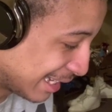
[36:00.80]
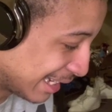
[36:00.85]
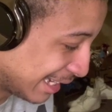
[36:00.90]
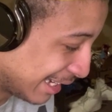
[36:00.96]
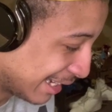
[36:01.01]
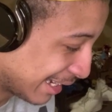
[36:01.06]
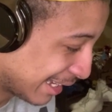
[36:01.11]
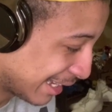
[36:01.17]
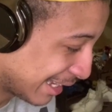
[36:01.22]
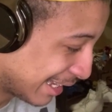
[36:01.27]

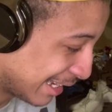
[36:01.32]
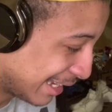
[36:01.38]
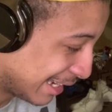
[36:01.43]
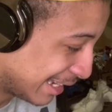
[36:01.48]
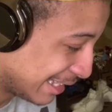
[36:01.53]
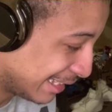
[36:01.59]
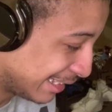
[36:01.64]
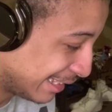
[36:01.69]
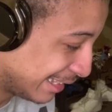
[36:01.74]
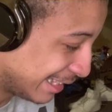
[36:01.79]
like,
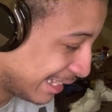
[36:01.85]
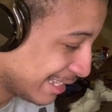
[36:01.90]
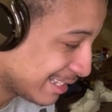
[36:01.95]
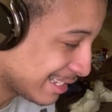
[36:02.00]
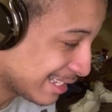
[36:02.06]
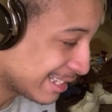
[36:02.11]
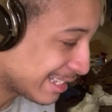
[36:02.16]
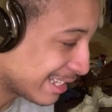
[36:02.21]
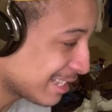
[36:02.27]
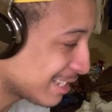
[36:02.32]

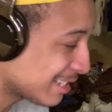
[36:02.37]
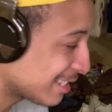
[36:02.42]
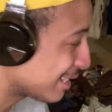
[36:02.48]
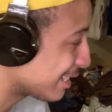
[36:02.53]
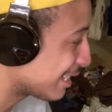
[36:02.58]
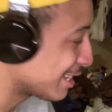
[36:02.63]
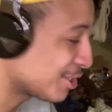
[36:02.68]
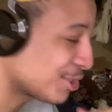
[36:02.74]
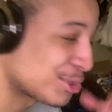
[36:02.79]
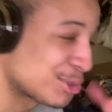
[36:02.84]
this
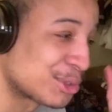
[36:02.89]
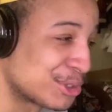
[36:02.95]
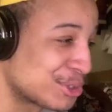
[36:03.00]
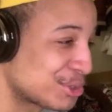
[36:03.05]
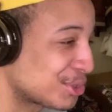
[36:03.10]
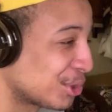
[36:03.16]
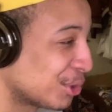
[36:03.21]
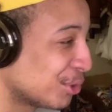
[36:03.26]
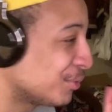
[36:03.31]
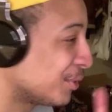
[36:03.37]
has
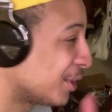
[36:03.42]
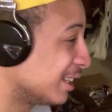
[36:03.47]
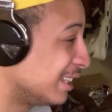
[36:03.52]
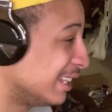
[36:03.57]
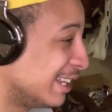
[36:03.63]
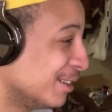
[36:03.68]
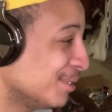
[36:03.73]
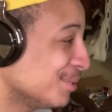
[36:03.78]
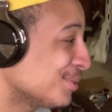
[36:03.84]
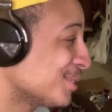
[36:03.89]
gone so far
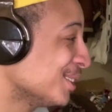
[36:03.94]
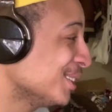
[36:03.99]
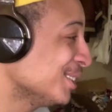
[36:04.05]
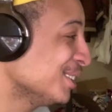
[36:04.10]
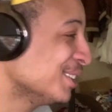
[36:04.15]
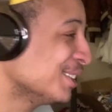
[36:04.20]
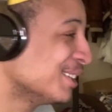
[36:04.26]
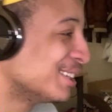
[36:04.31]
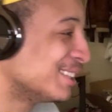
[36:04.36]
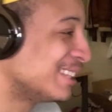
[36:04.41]
left.
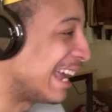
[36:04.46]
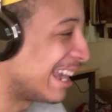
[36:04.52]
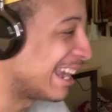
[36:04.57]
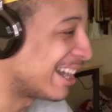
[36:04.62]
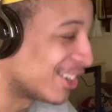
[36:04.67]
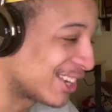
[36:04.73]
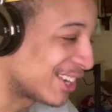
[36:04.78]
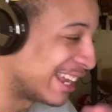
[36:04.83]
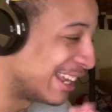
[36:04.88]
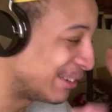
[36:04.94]

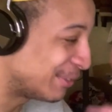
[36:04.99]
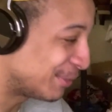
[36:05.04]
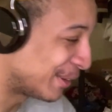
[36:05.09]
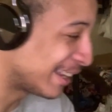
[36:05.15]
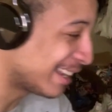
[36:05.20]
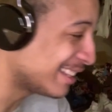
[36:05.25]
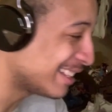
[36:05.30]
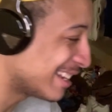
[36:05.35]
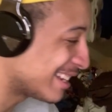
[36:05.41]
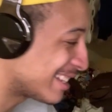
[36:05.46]
Like, okay,
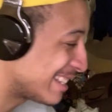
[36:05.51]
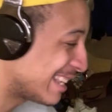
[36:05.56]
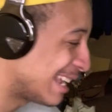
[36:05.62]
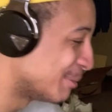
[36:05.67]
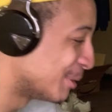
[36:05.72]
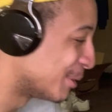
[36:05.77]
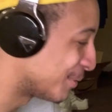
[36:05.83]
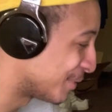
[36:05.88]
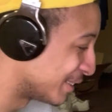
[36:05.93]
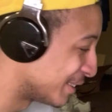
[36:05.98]
forget the
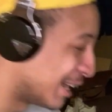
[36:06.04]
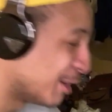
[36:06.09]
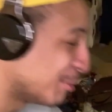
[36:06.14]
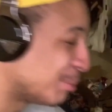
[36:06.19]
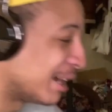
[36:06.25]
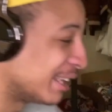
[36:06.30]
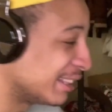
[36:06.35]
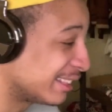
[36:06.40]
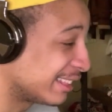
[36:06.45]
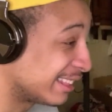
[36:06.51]
excitement for now,
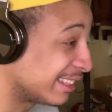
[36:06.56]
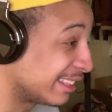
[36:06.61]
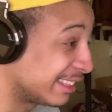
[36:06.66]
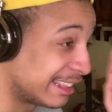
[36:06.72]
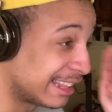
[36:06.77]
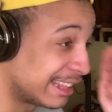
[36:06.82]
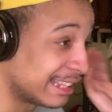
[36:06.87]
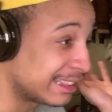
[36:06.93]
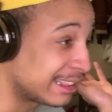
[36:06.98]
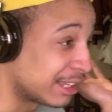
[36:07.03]
but...
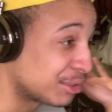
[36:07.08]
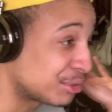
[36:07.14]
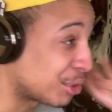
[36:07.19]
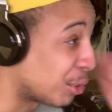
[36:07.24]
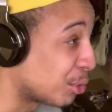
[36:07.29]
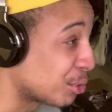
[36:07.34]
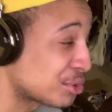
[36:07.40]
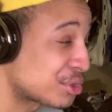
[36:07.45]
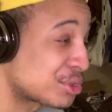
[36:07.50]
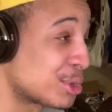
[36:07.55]
The
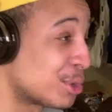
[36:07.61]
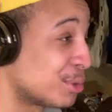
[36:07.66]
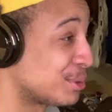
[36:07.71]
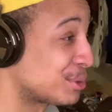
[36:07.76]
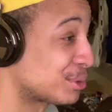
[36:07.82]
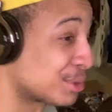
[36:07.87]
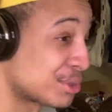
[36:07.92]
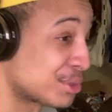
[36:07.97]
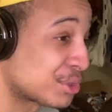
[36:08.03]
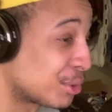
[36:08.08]
whole
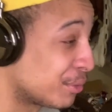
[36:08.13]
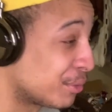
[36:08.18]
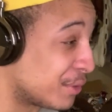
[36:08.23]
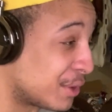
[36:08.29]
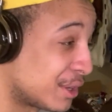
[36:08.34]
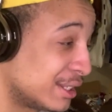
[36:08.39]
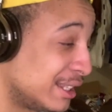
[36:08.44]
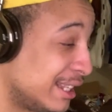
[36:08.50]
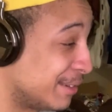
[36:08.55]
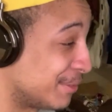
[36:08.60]
story's gone so
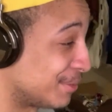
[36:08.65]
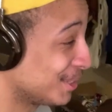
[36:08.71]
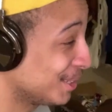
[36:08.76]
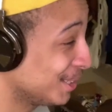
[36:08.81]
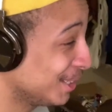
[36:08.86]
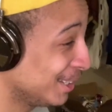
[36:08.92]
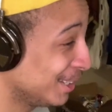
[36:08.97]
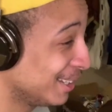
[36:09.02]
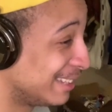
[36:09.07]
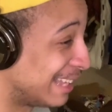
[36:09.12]
far left.
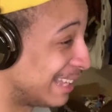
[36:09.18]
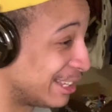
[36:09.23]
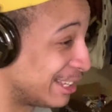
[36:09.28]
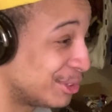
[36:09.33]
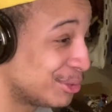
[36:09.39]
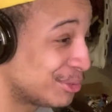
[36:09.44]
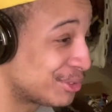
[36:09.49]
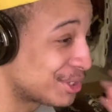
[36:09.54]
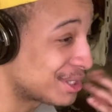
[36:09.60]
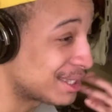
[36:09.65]
Like,
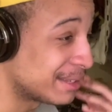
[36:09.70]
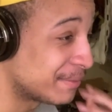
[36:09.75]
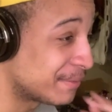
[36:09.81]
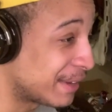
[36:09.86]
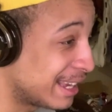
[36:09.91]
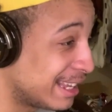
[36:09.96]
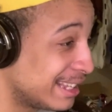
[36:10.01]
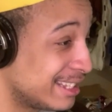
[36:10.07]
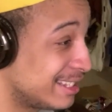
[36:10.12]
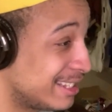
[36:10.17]
you just
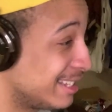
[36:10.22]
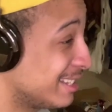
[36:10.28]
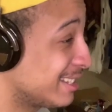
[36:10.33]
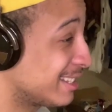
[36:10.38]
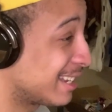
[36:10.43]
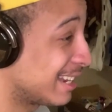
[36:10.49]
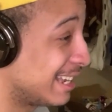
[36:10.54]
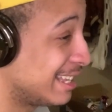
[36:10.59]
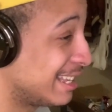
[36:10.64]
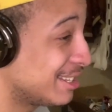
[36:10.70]
invaded these
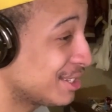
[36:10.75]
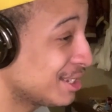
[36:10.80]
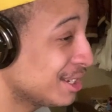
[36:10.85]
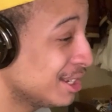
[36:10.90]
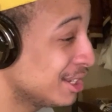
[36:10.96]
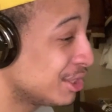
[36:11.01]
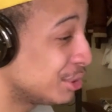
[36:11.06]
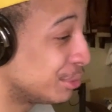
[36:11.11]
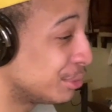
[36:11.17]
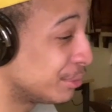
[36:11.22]
guys.
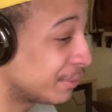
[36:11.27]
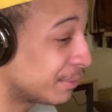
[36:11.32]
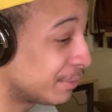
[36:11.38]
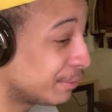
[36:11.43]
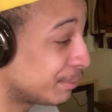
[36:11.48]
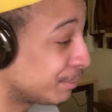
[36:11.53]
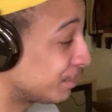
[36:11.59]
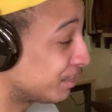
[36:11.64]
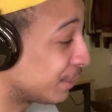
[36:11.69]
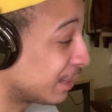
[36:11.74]
You've
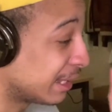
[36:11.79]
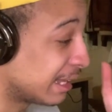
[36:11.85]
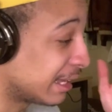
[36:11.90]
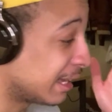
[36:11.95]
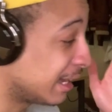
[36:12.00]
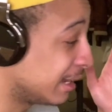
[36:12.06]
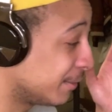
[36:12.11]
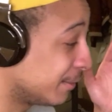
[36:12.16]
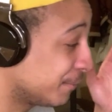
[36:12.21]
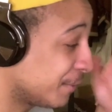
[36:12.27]

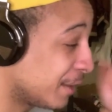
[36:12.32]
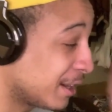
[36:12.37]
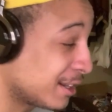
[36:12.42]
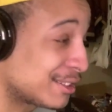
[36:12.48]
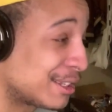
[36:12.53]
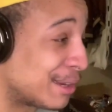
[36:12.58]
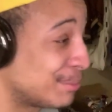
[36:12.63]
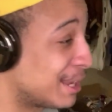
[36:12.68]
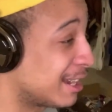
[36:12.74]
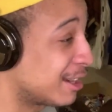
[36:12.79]

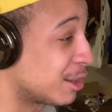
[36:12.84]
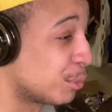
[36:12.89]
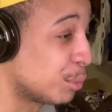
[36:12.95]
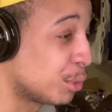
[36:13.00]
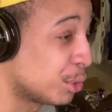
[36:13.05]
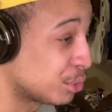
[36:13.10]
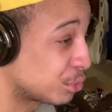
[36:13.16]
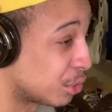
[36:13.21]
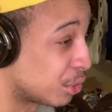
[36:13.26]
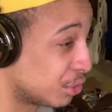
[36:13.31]
fucked up like a
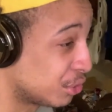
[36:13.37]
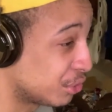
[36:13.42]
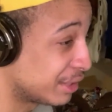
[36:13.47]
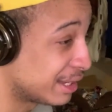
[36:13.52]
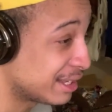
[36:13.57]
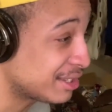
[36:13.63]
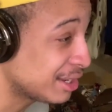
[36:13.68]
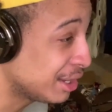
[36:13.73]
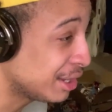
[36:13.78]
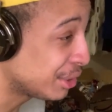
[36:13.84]
world
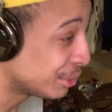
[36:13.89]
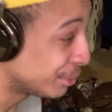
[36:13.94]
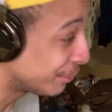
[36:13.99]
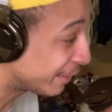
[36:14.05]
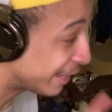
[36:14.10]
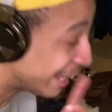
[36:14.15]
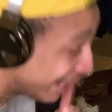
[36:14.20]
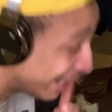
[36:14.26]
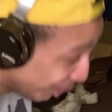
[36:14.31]
congress. You've